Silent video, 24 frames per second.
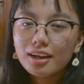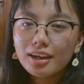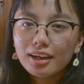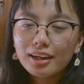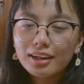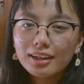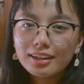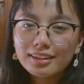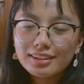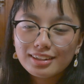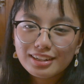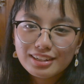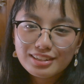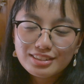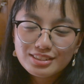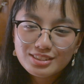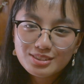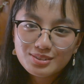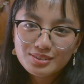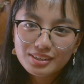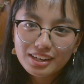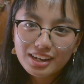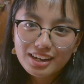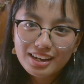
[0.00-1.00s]
And I'll see
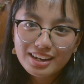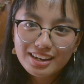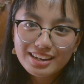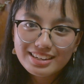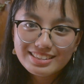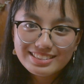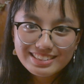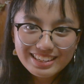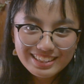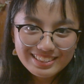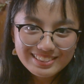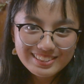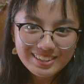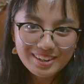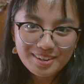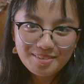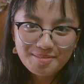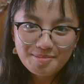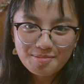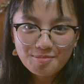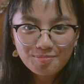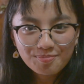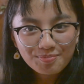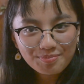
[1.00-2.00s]
you guys next time.
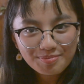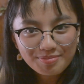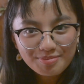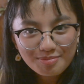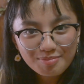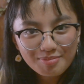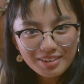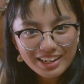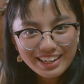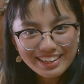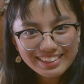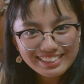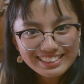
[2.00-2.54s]
Bye.